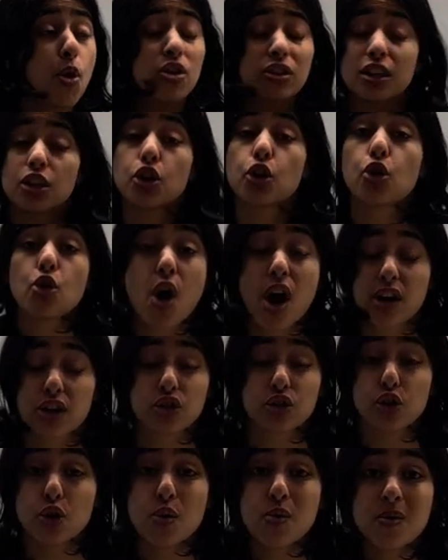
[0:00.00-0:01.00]
a point that you don't know how
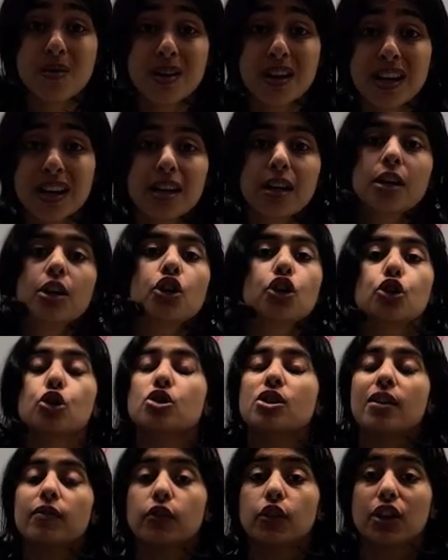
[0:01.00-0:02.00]
to do,
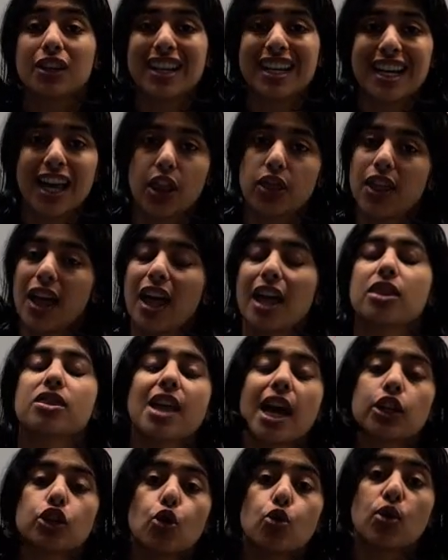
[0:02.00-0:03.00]
you're never going to get that,
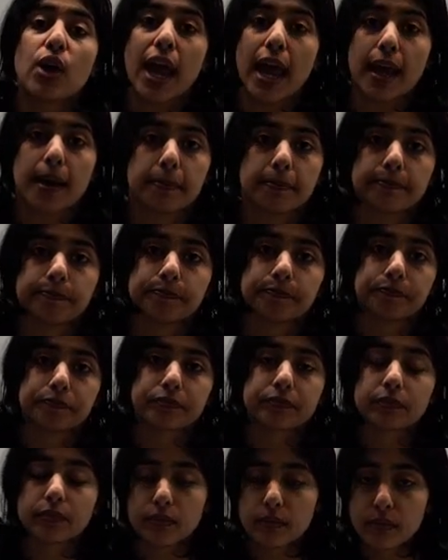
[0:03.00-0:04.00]
and that's okay.
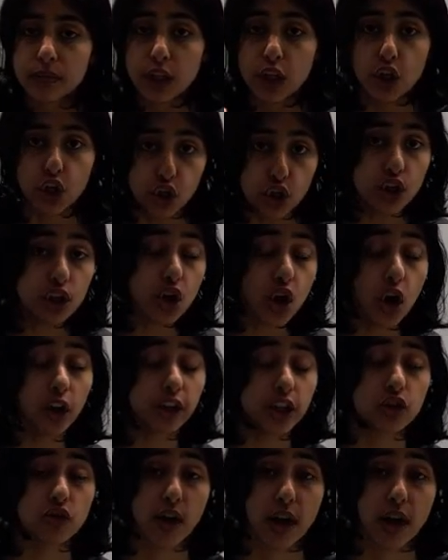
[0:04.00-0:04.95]
Good to